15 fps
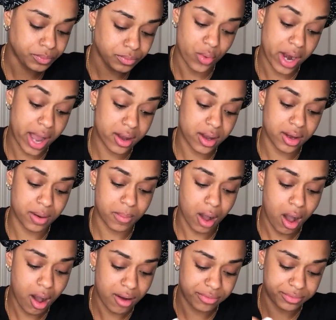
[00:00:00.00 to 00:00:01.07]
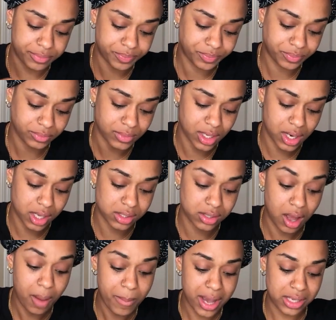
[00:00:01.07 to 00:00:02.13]
When I cut them off and I
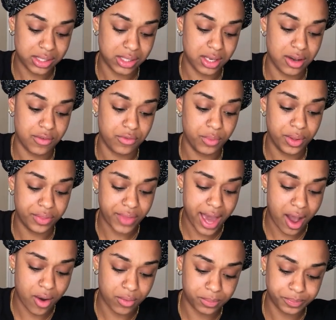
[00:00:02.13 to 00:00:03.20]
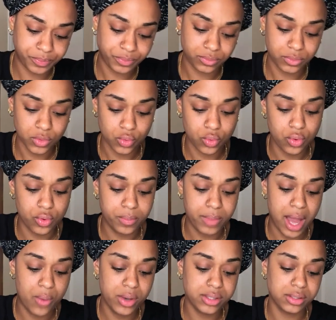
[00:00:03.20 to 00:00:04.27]
saw myself without, well,
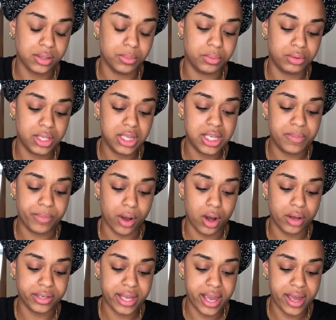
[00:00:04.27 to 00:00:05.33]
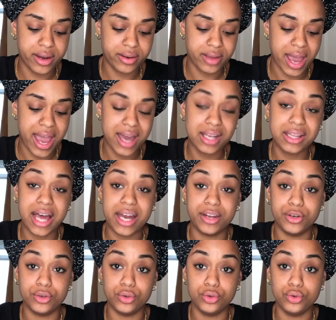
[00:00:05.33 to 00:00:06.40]
I wasn't completely bald head. I had a lot
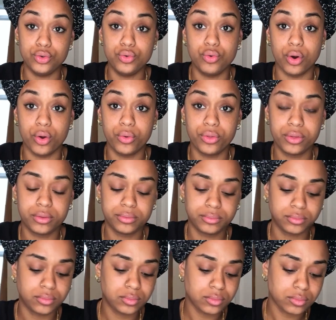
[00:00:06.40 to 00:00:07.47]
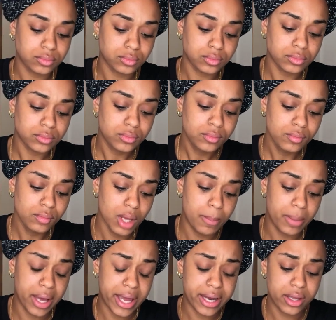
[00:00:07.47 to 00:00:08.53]
of new growth.
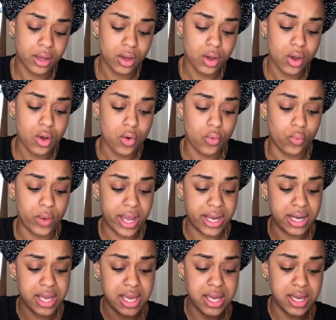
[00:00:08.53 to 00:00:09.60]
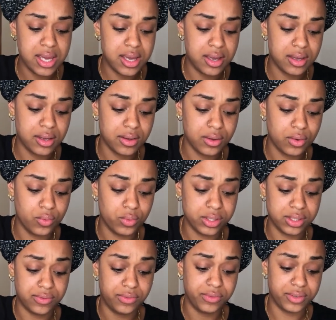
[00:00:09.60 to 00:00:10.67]
But when he
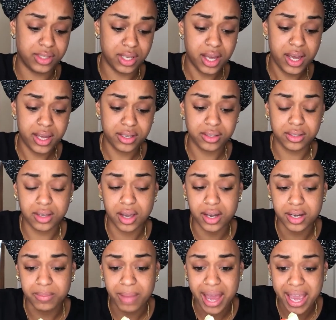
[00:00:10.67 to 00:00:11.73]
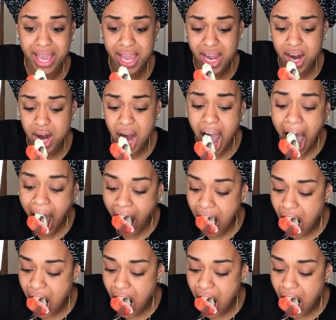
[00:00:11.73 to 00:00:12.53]
was done cutting my hair,